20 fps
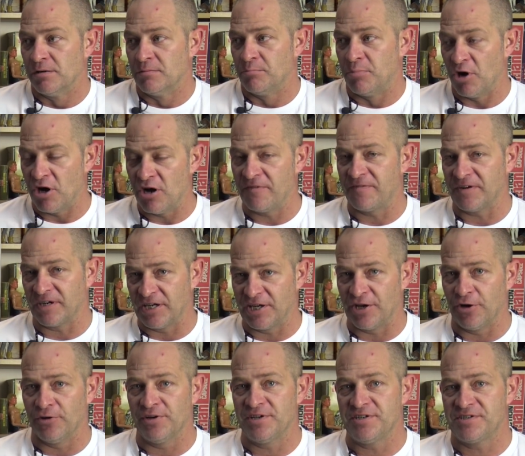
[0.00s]

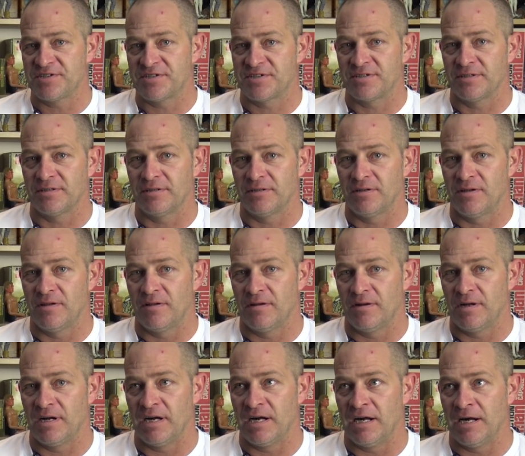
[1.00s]
perfectly honest.
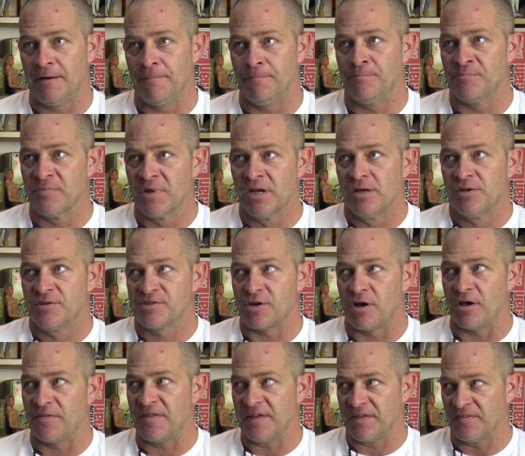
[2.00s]
So
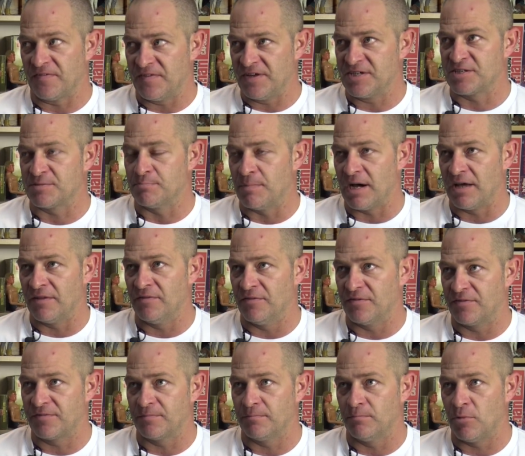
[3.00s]
I think this
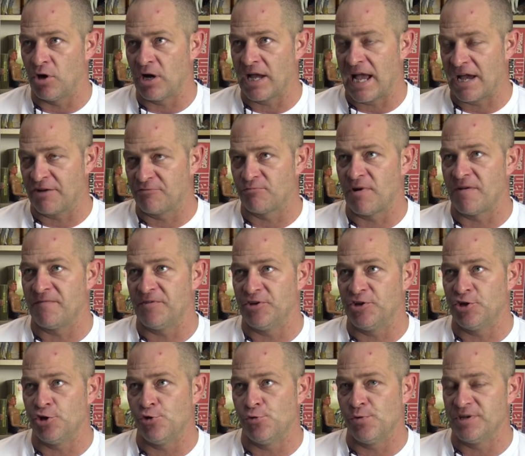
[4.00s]
month my ad
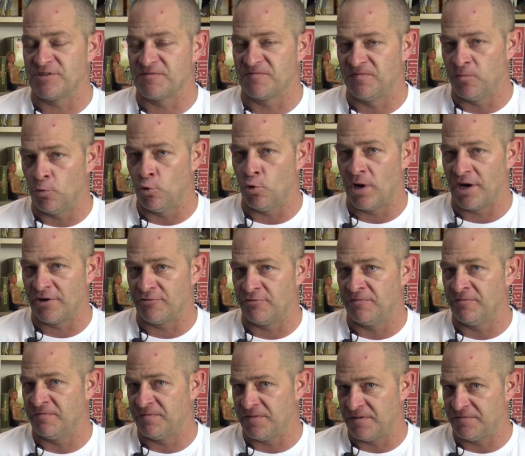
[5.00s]
revenue is
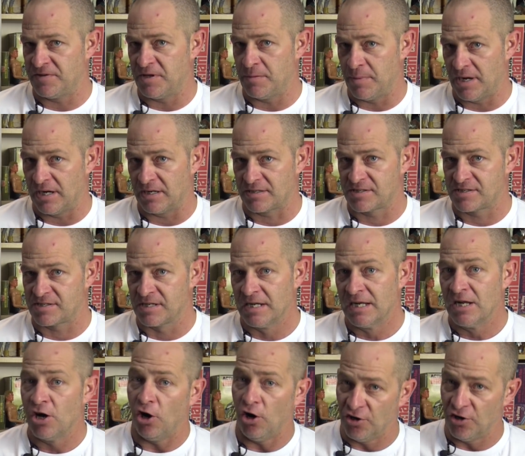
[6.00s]
$450
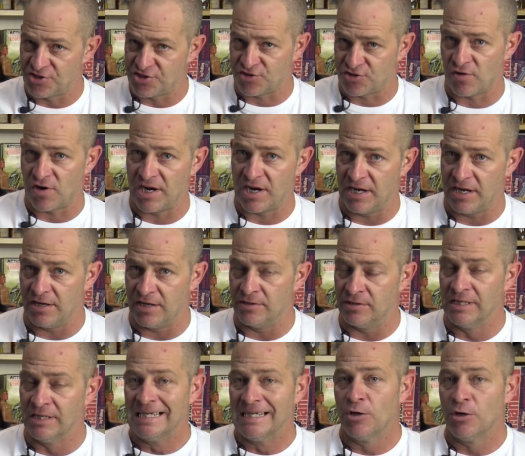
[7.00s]

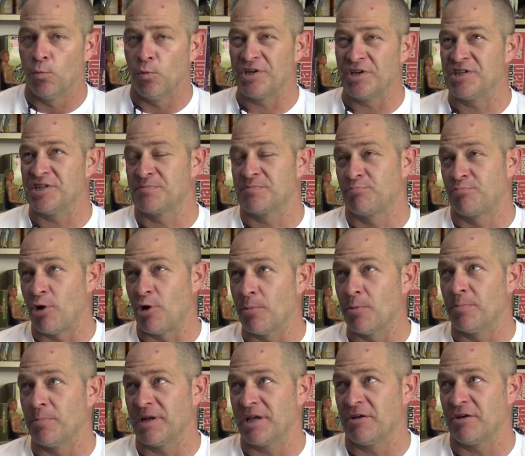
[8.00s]
Australian, which is
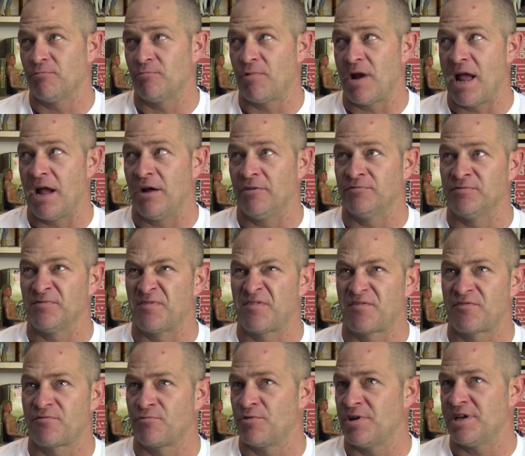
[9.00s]
probably around
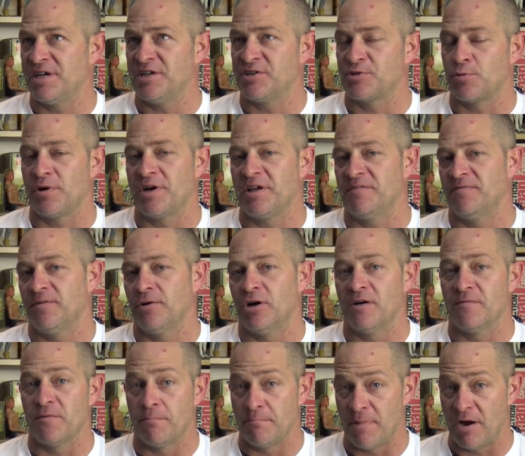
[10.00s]

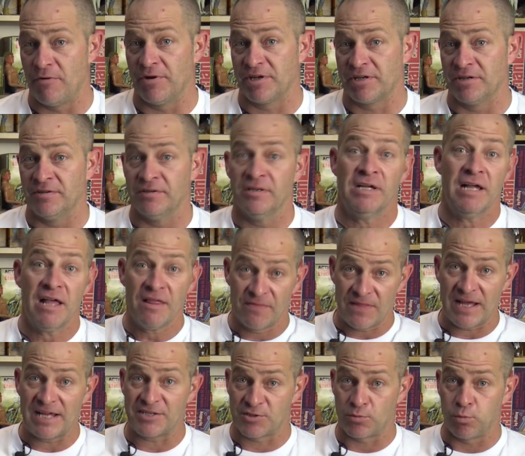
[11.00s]
$325 American.
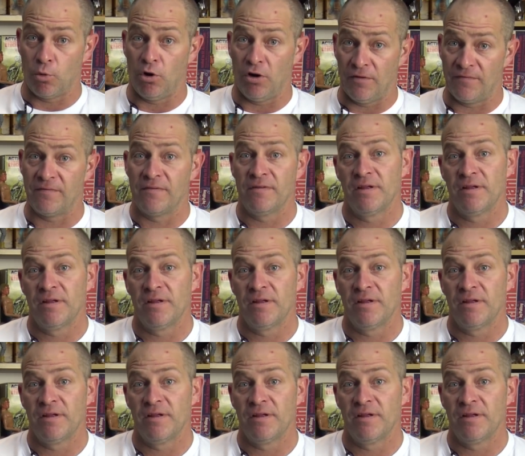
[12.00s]
That's what